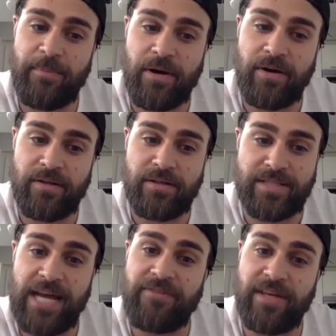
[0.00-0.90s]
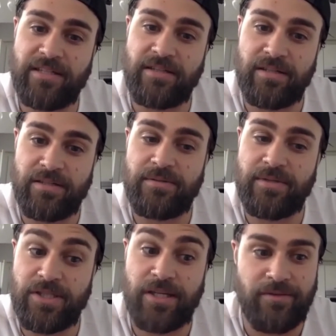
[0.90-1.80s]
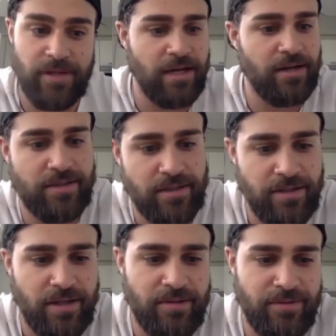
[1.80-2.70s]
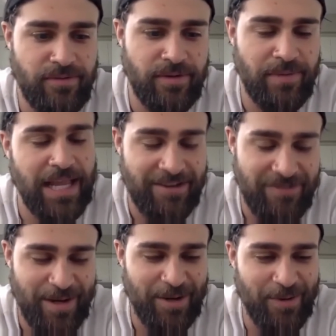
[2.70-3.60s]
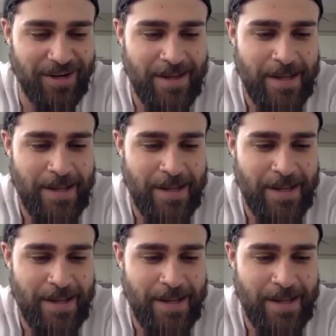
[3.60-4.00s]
part of diving into the shit of the character, for lack of a better word.